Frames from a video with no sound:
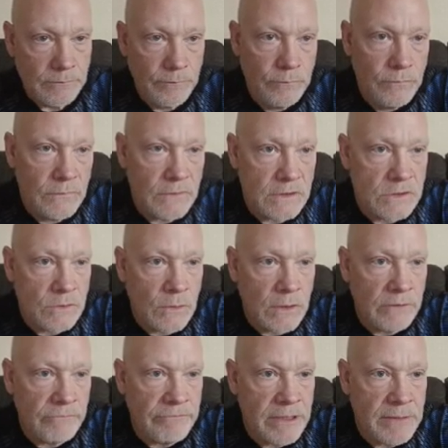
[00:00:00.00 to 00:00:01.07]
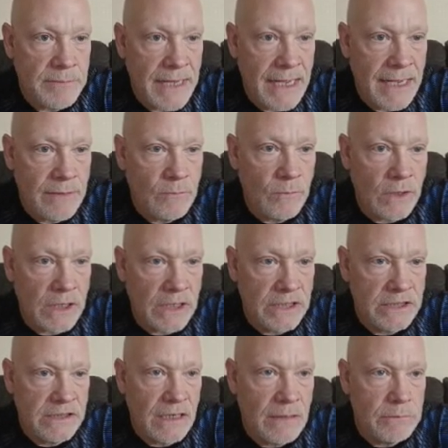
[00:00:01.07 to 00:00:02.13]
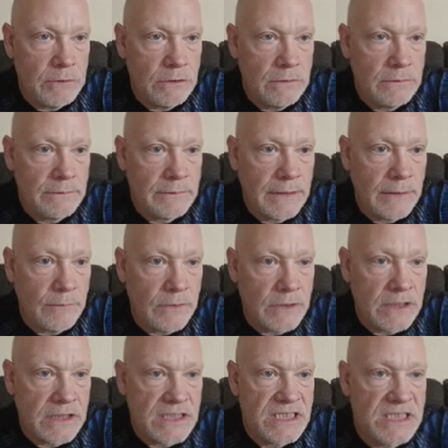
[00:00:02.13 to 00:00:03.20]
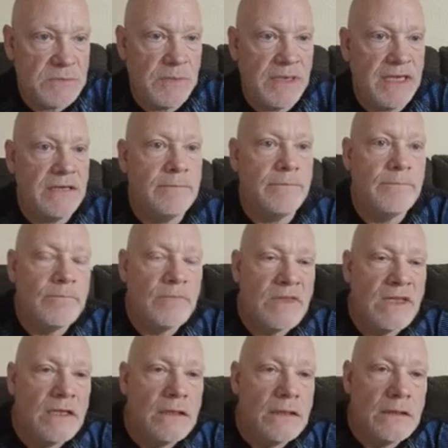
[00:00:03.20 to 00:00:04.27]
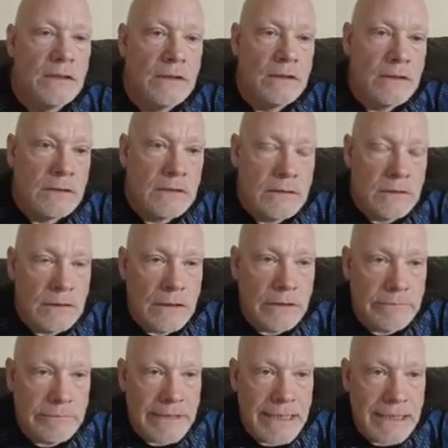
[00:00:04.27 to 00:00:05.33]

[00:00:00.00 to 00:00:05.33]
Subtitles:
So we're going to rebet, we're going to double, and we're going to spin. All right.